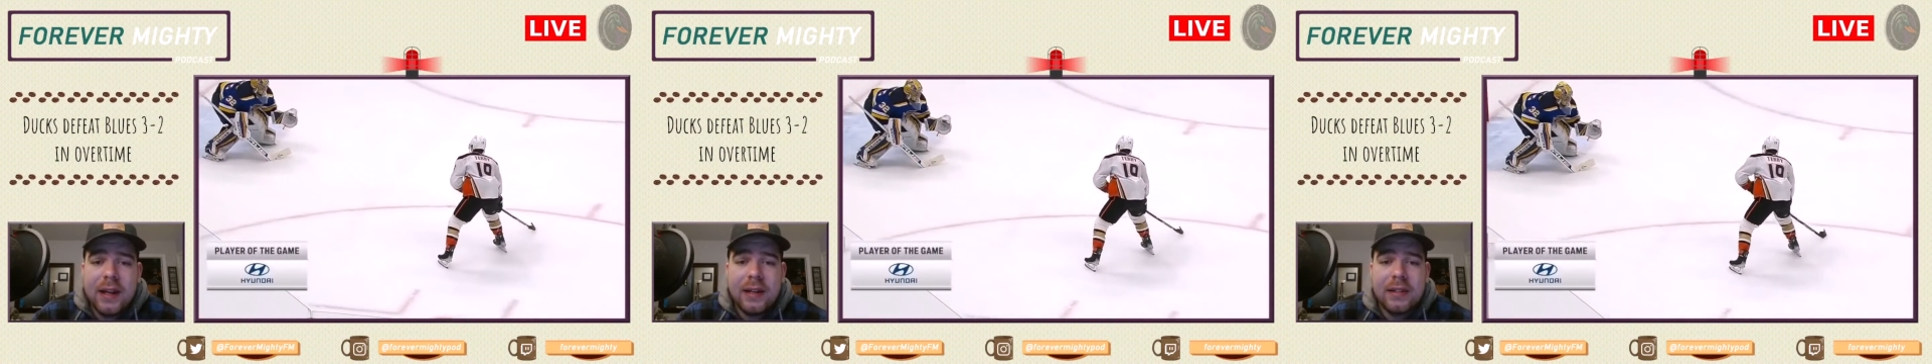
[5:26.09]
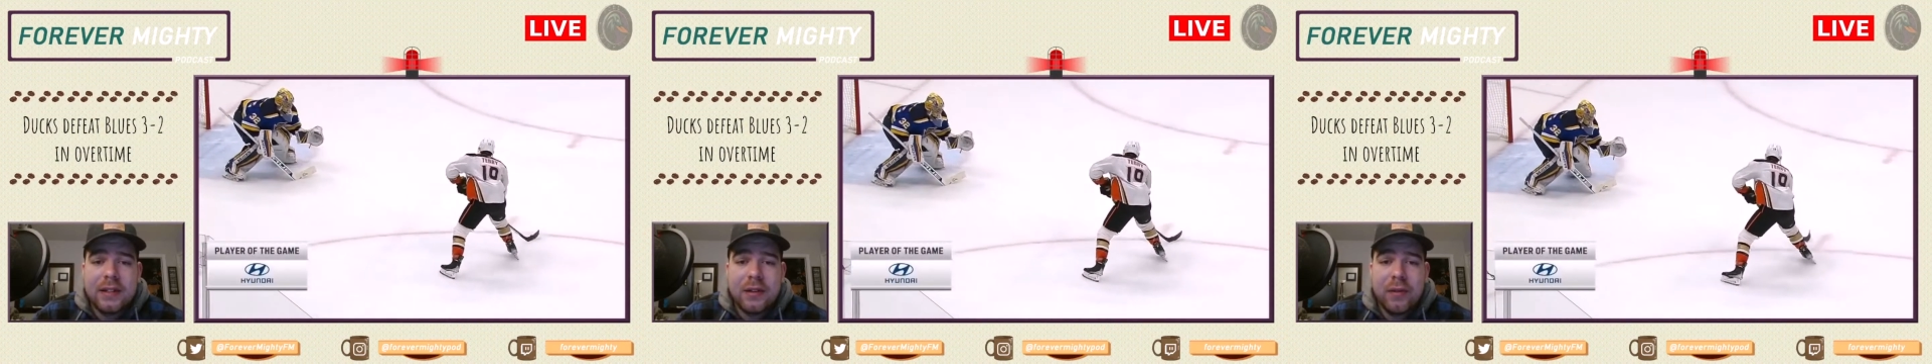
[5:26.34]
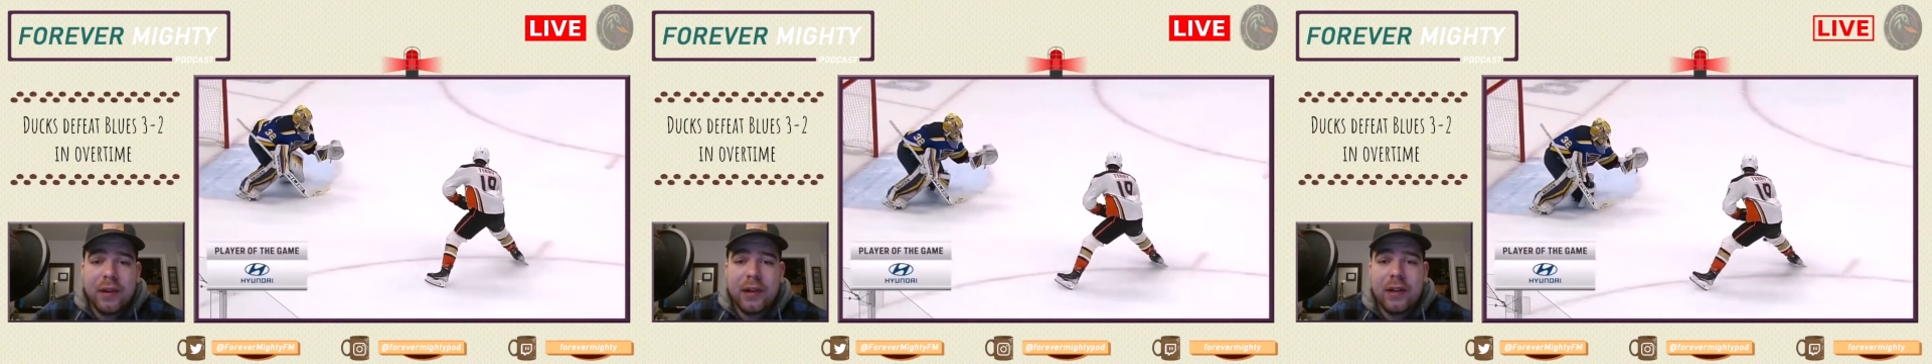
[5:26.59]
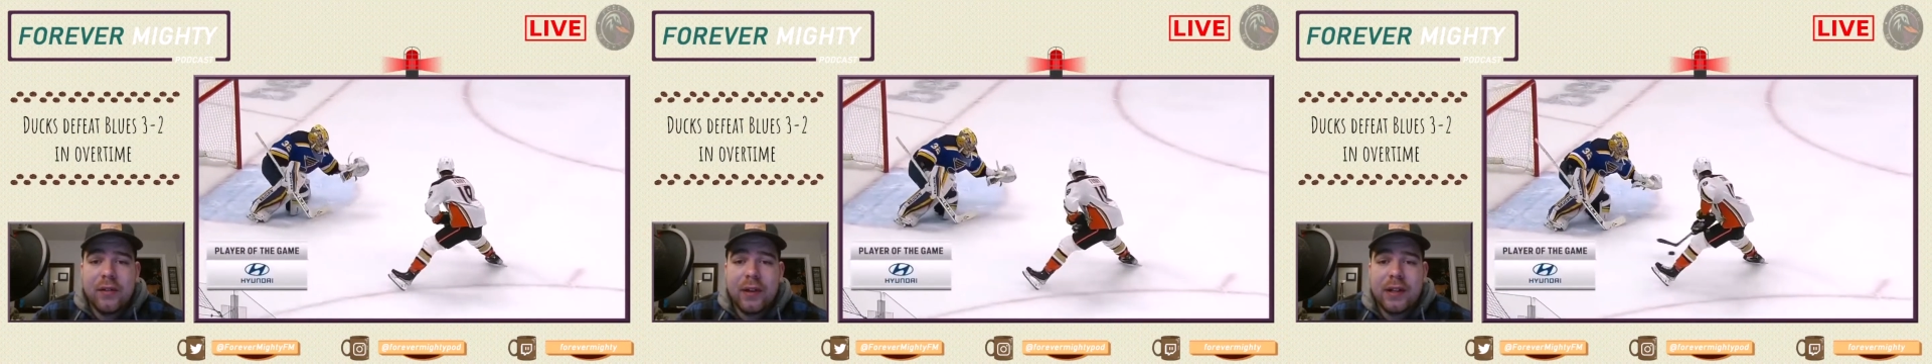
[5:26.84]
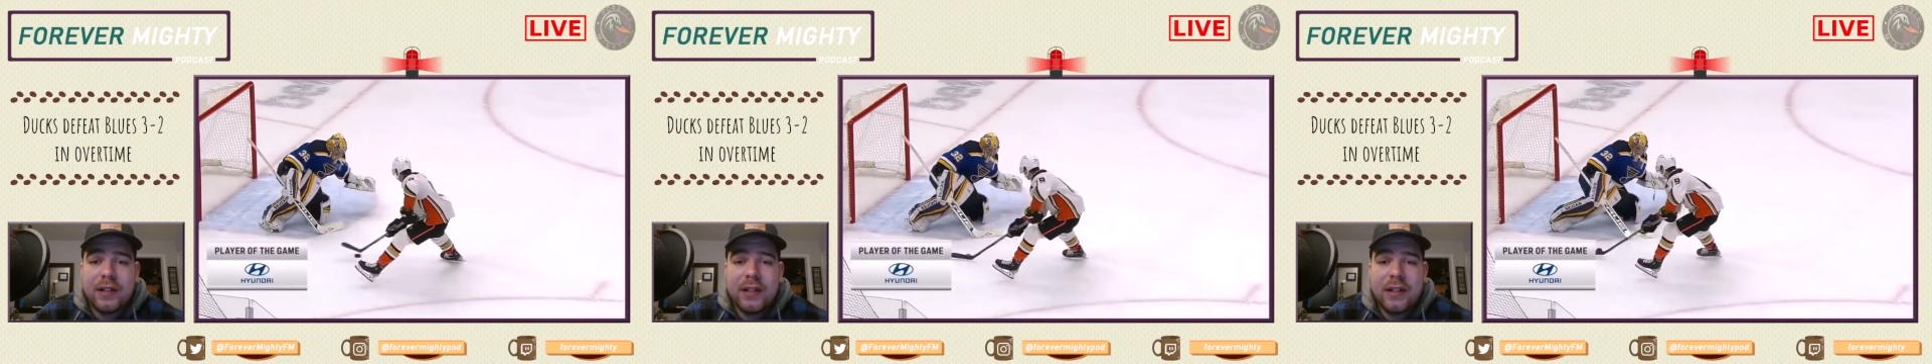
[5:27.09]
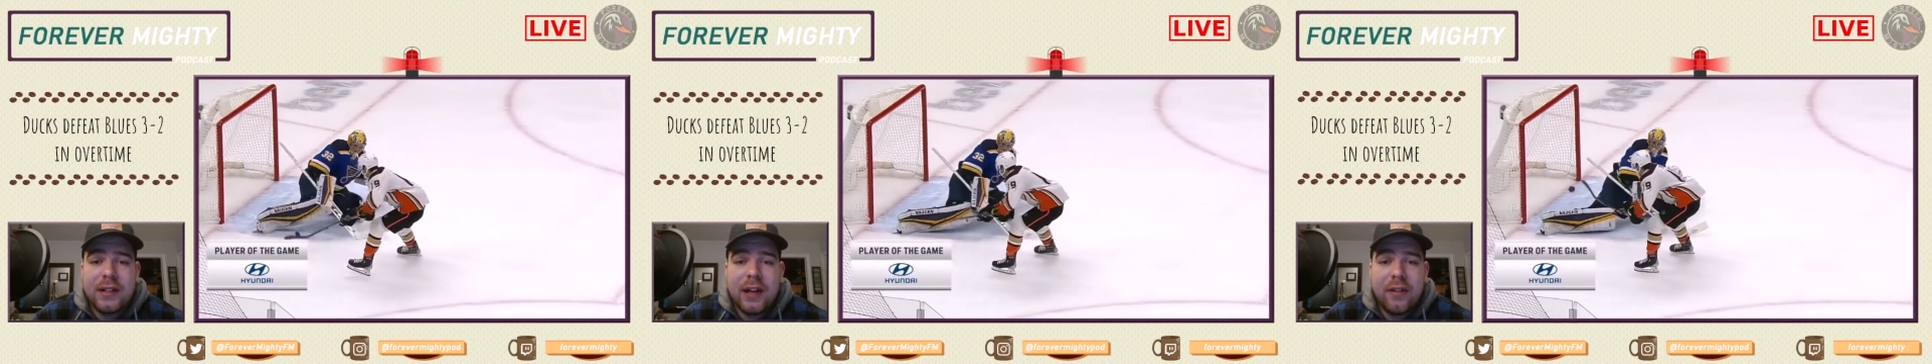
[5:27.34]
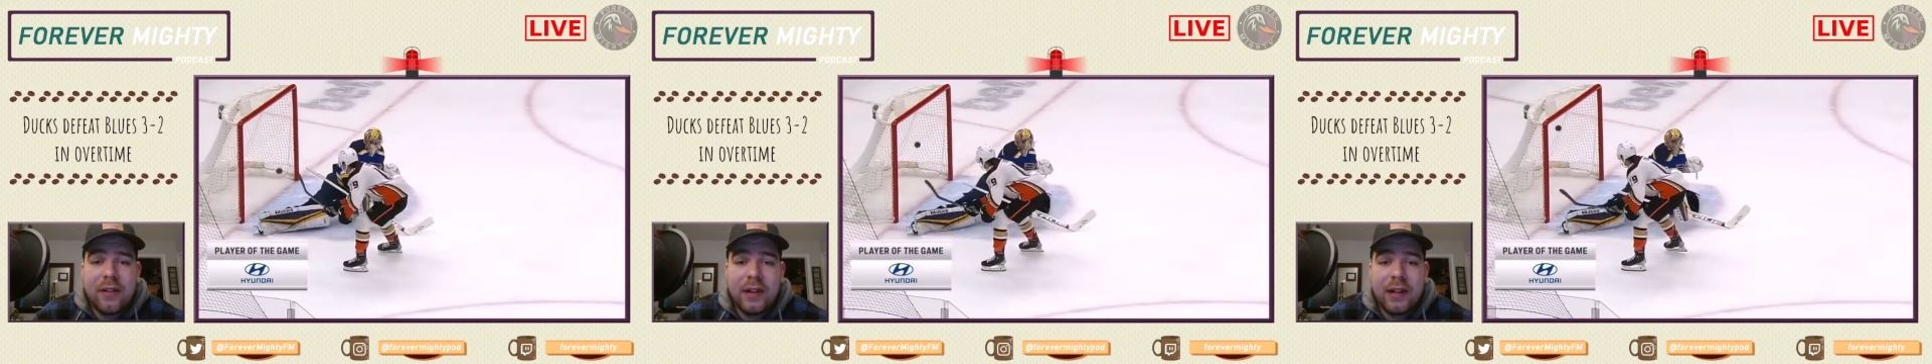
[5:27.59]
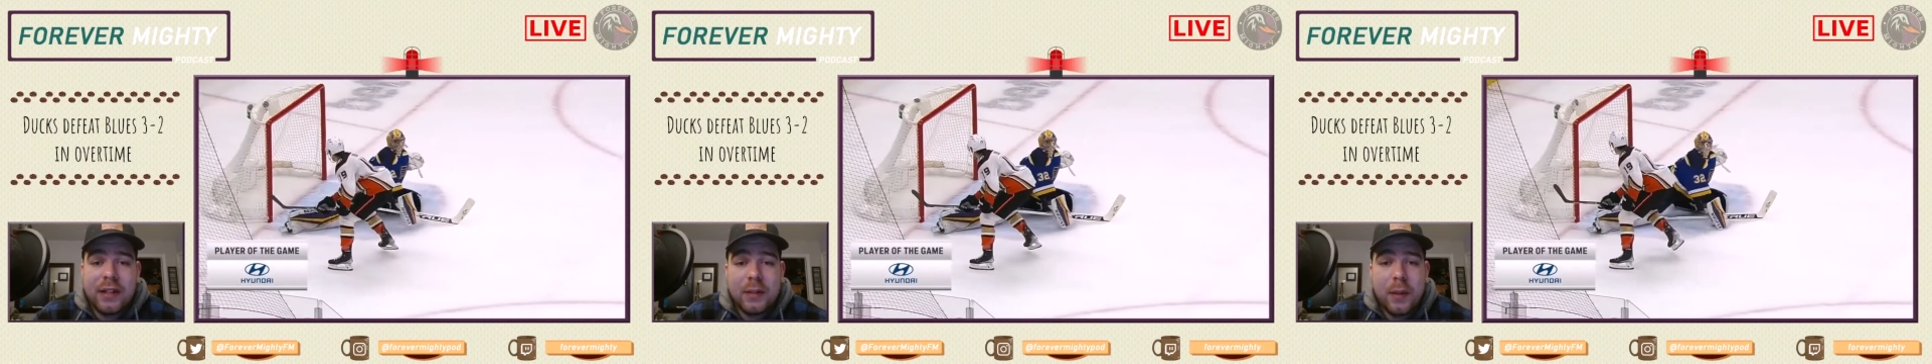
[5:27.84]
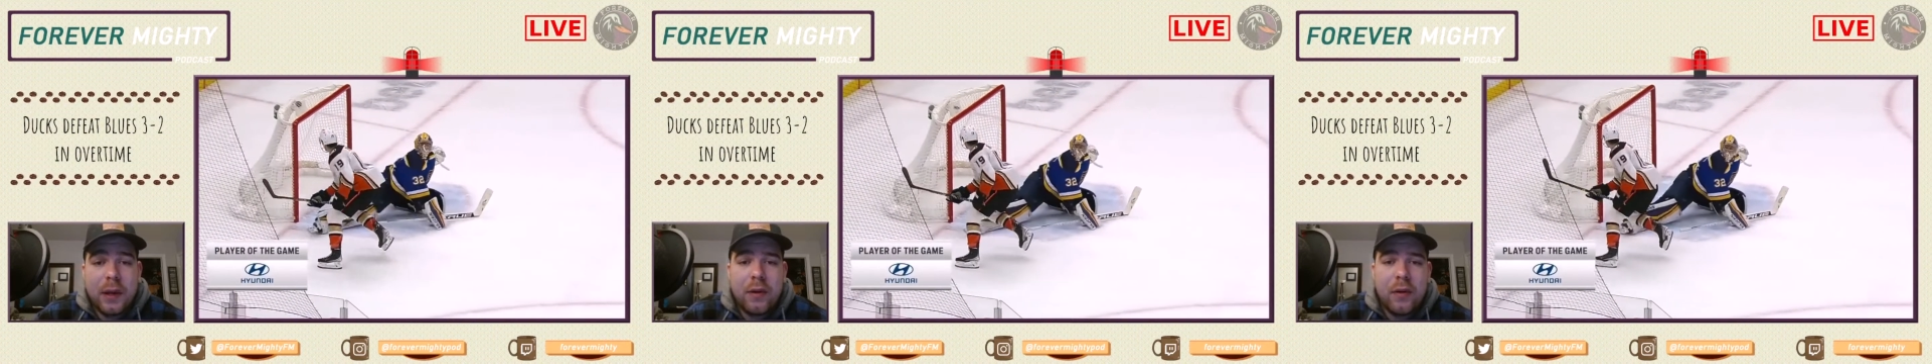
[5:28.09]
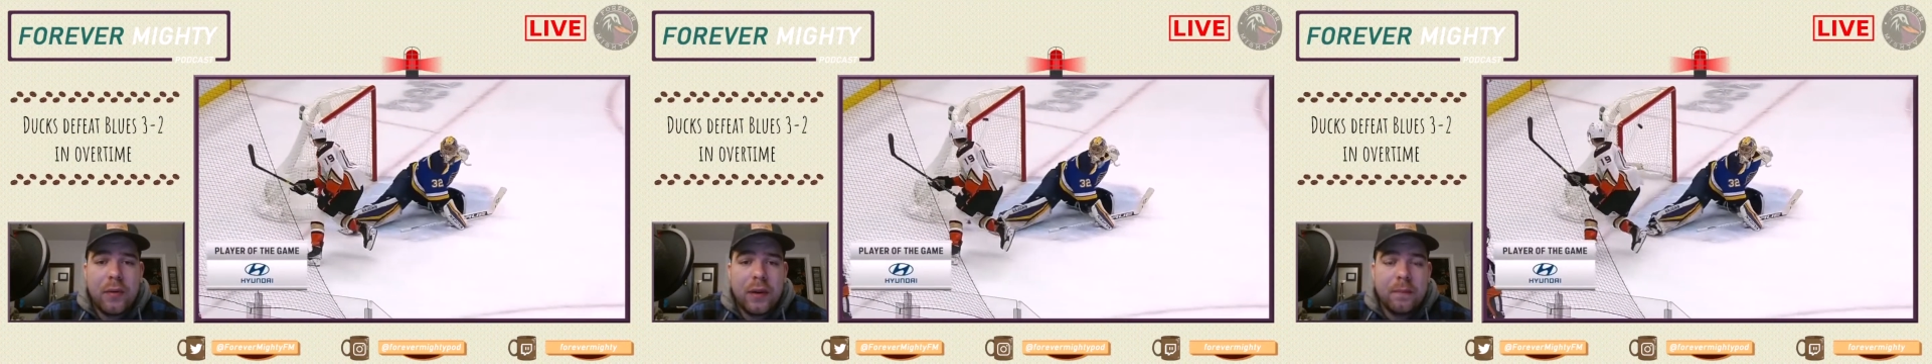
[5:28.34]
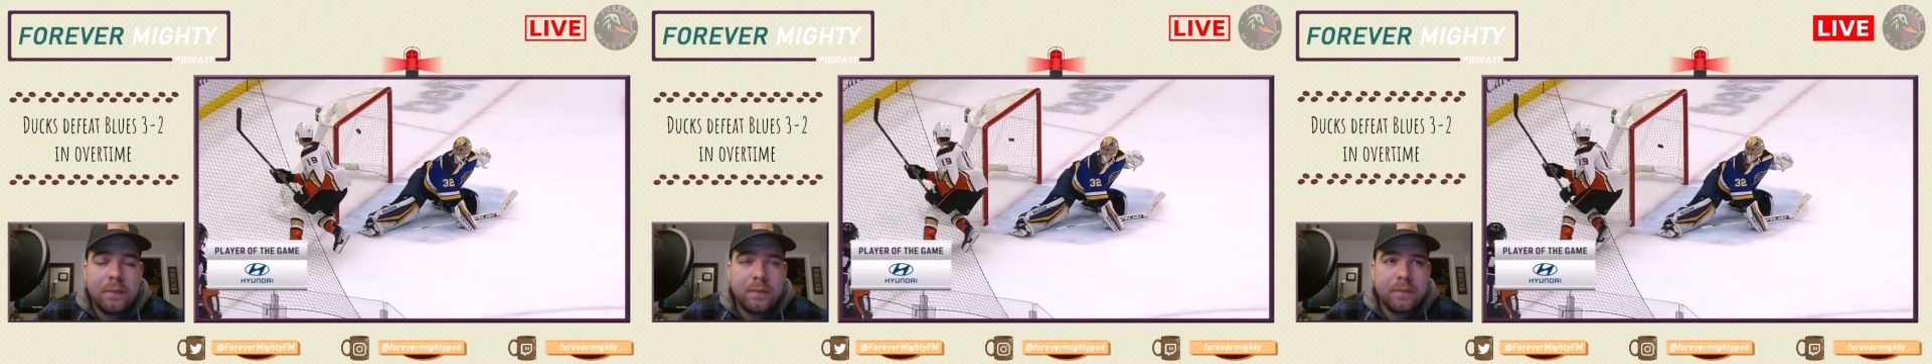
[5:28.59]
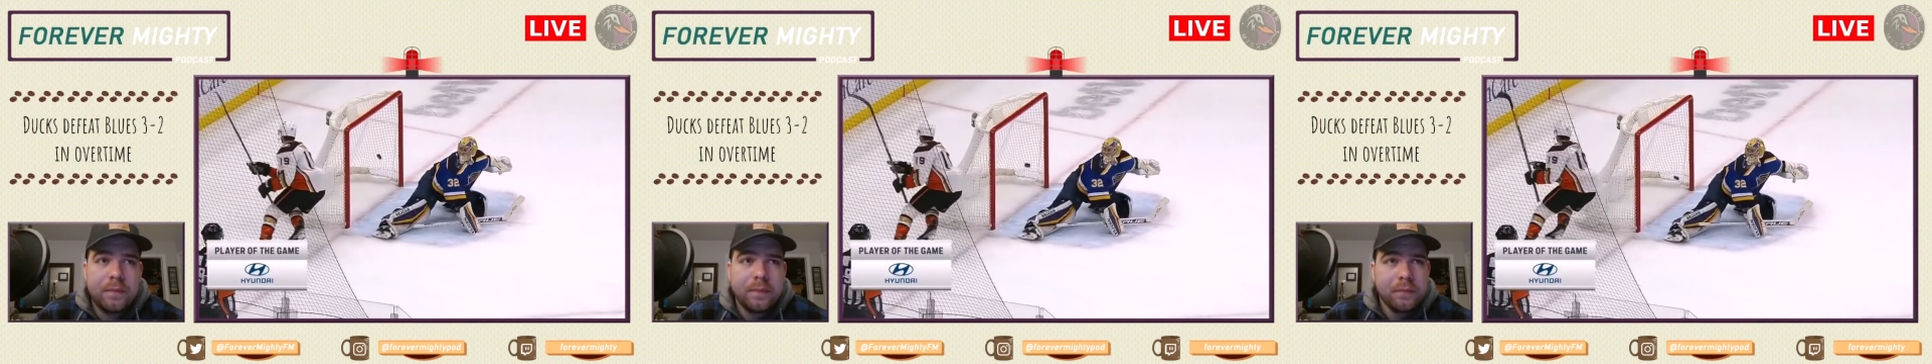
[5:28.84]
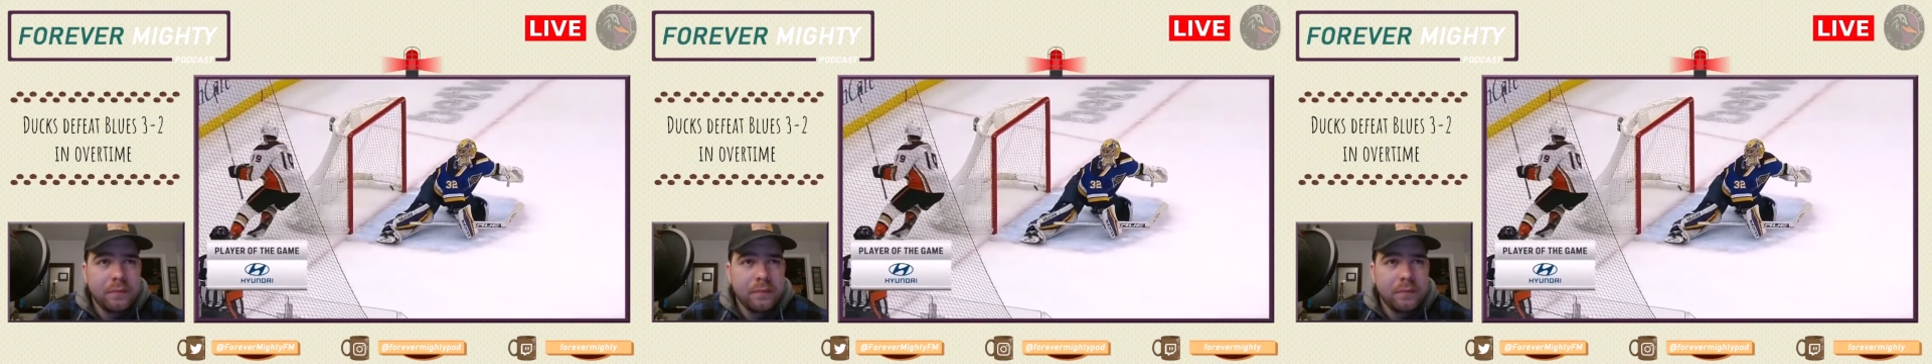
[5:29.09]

in scoring across the entire league, despite going,